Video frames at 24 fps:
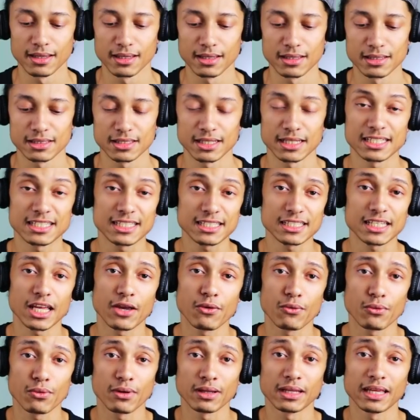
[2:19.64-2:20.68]
So this is a
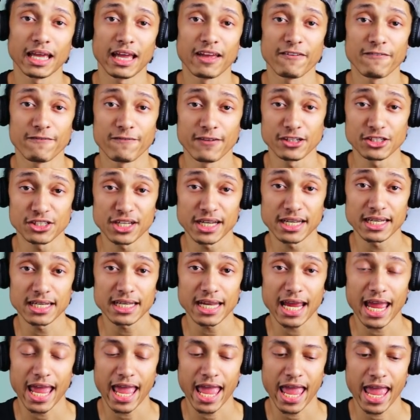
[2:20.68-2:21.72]
really efficient
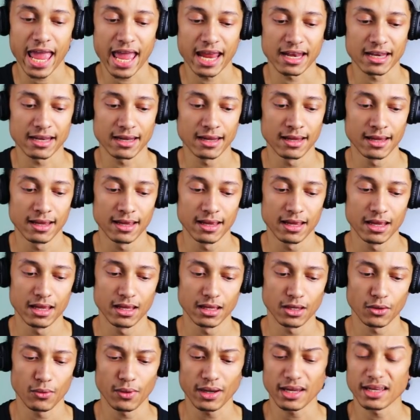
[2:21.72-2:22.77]
and
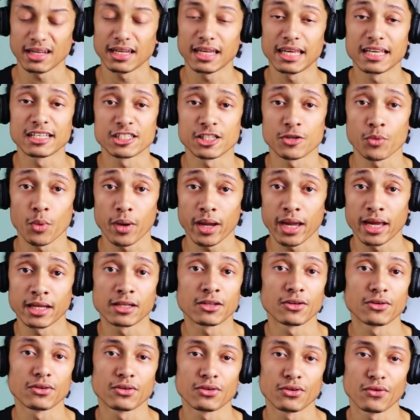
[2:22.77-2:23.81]
quick and easy way
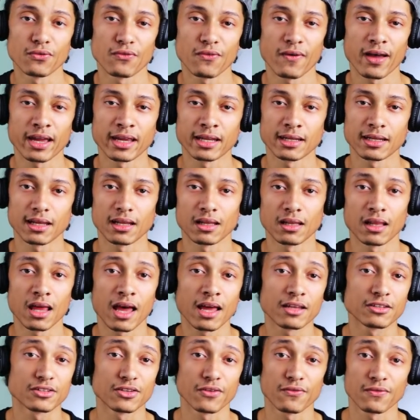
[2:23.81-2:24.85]
to, to find
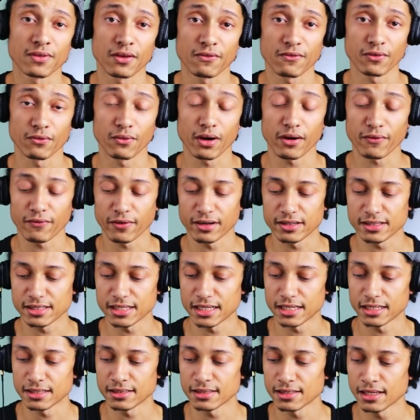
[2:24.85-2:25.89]
lots of different
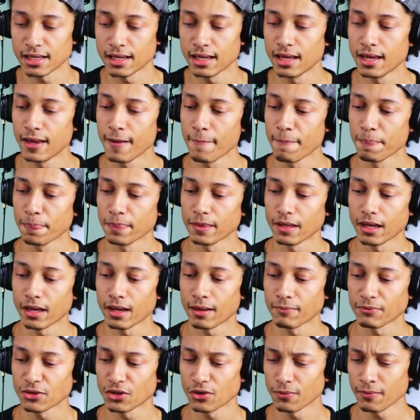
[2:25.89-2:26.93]
references
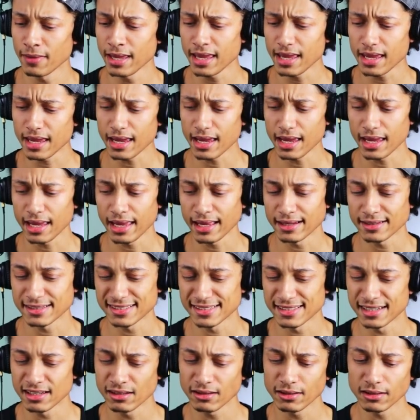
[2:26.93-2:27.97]
um, to me, it's
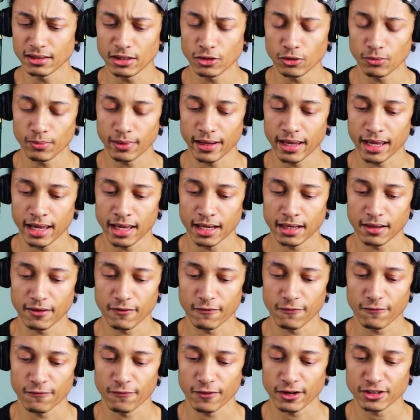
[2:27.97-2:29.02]
still a little bit
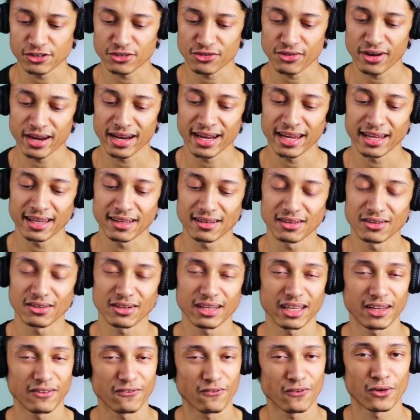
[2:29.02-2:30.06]
frustrating
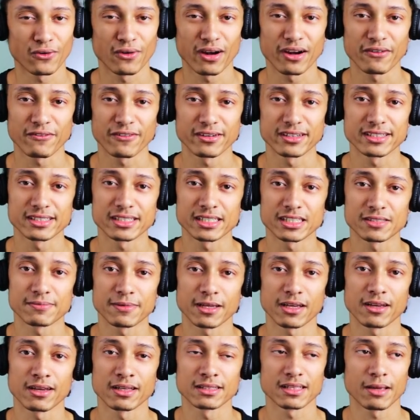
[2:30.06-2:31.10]
looking for references
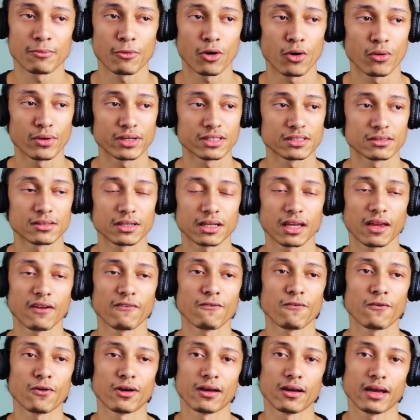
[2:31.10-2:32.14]
because I'm always looking
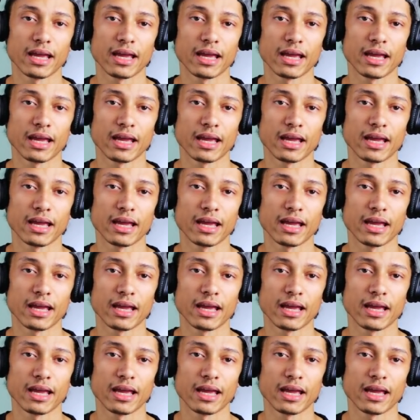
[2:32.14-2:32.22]
for